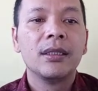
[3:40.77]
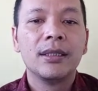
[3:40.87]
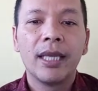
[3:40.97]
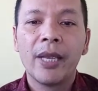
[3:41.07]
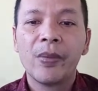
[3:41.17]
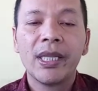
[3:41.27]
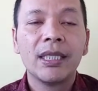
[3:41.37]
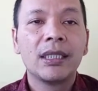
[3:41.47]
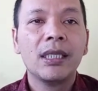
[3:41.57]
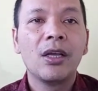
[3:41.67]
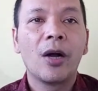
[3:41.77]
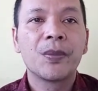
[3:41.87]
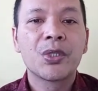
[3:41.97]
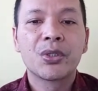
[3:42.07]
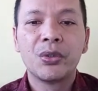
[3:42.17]
the ability of
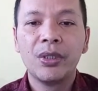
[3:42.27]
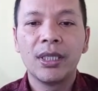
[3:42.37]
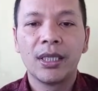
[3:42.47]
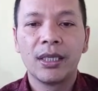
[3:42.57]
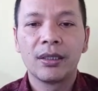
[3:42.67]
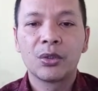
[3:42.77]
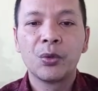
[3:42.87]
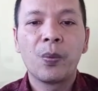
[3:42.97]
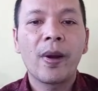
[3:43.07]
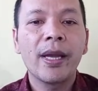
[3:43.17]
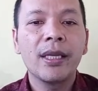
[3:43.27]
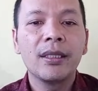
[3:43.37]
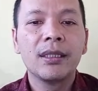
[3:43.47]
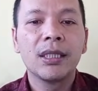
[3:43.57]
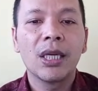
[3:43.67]
students to find
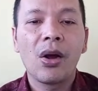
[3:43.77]
the